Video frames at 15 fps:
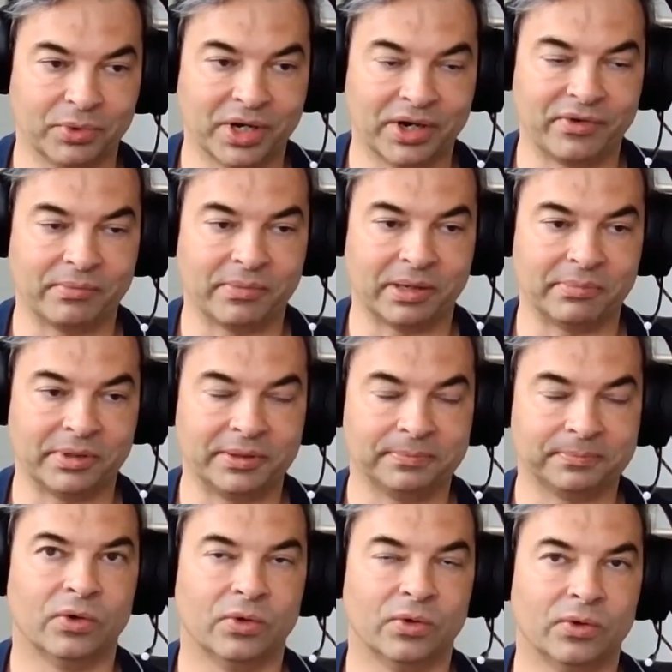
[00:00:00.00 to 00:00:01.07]
whatever it might be,
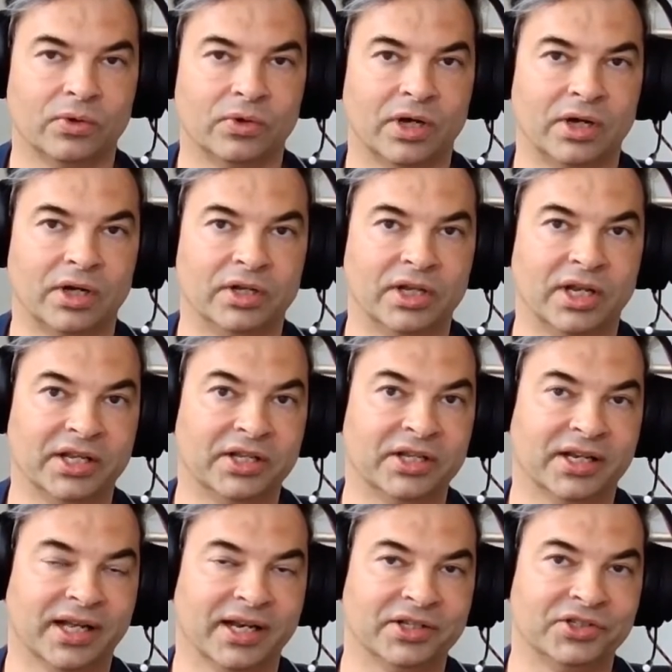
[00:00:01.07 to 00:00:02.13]
or link
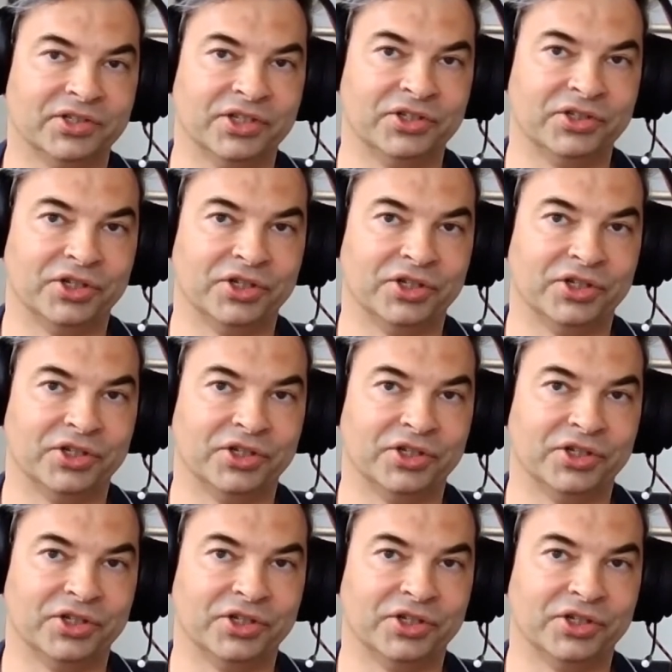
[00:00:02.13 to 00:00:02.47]
analysis.